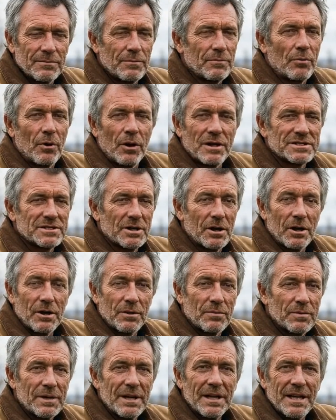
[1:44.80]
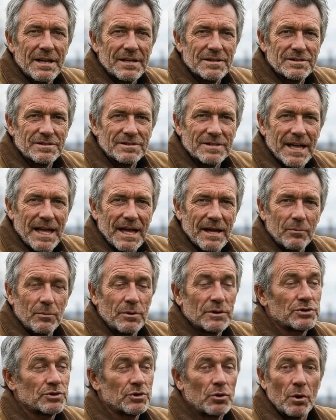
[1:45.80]
before I started really understanding
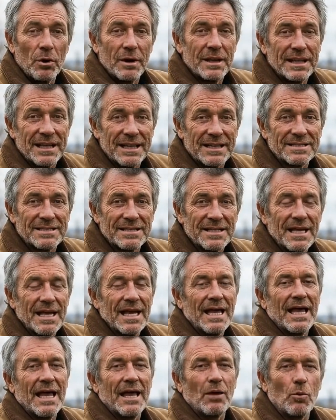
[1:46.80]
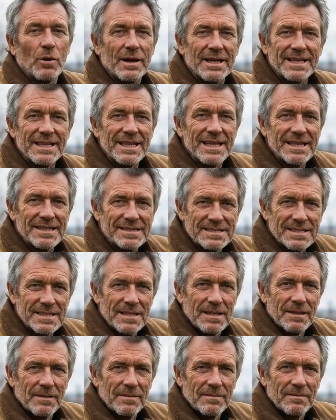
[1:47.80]
what soil is and what it needs.
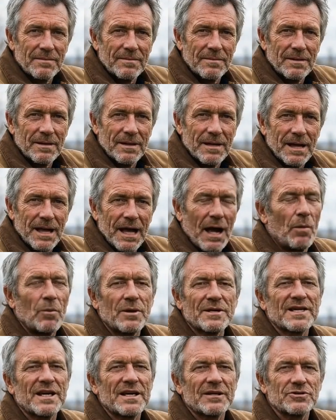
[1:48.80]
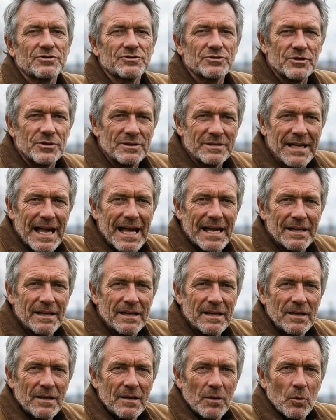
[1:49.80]
And once I understood that,
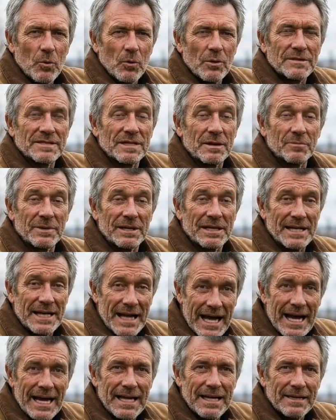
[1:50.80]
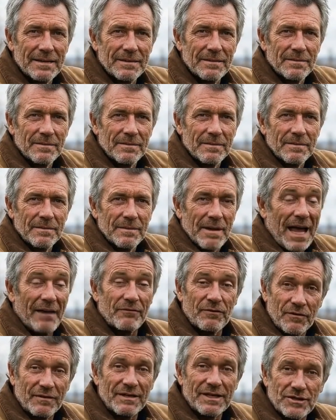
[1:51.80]
once I really got it,
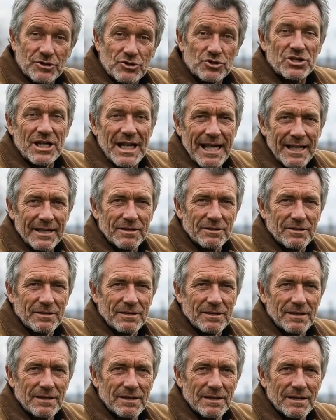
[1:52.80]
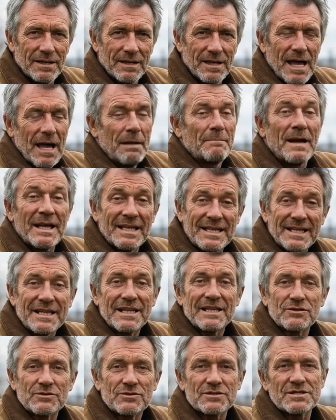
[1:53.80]
everything changed. My
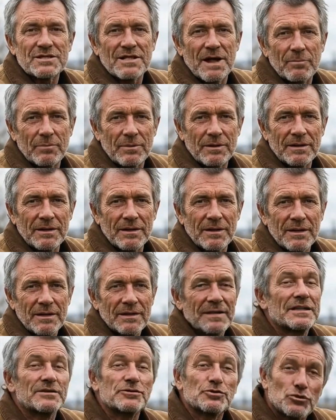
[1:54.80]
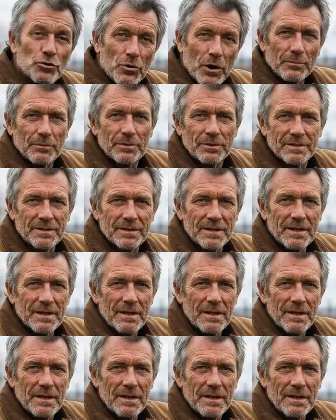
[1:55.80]
yields doubled, then tripled.